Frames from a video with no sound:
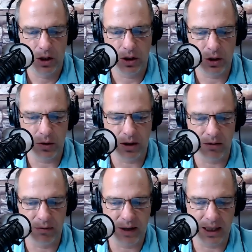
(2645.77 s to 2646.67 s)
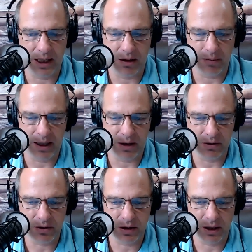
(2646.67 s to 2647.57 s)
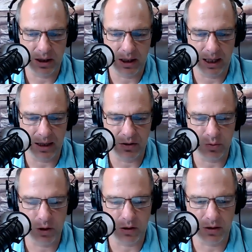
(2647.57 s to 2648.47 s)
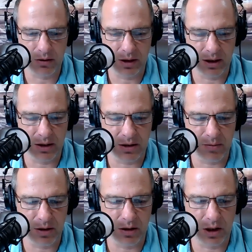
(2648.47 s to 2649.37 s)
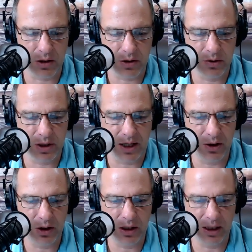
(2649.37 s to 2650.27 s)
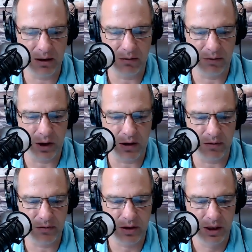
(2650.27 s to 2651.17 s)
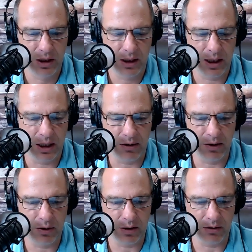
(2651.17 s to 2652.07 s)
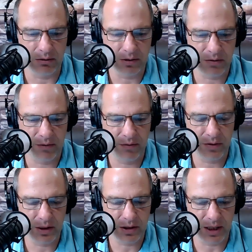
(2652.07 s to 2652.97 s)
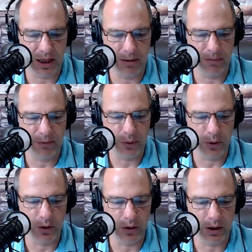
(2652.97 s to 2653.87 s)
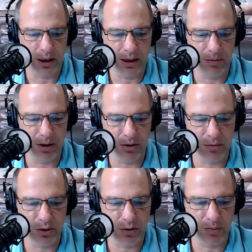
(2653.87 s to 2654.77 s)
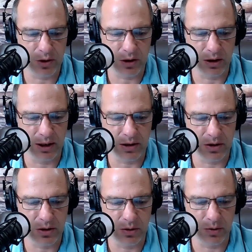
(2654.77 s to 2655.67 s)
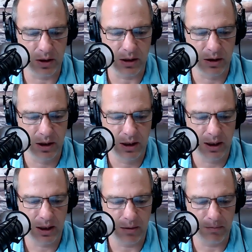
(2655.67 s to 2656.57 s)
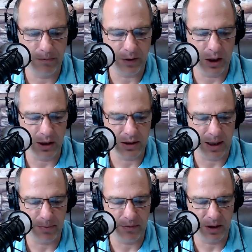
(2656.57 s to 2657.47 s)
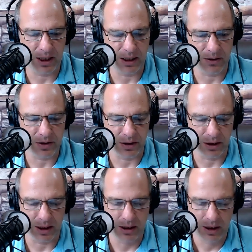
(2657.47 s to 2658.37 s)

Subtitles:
You can find out about Ana's work, some of the lawsuits, how you can get involved. You can sign up for email subscription list to keep on top of things, and